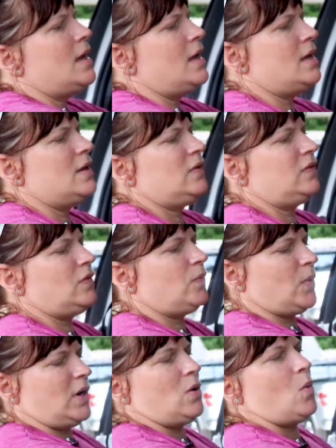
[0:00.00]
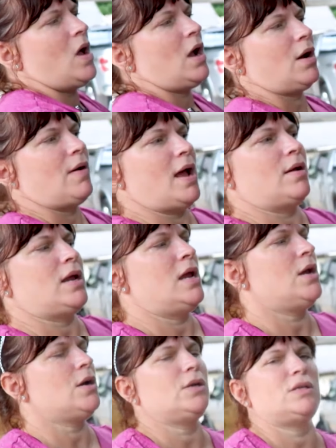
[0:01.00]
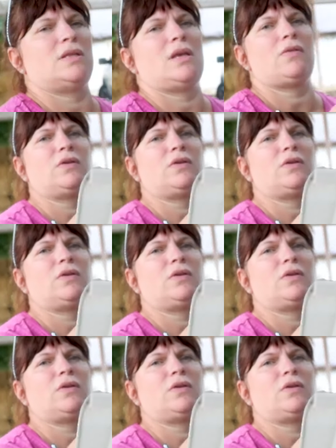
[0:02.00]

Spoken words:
is, if we're going to walk around here to the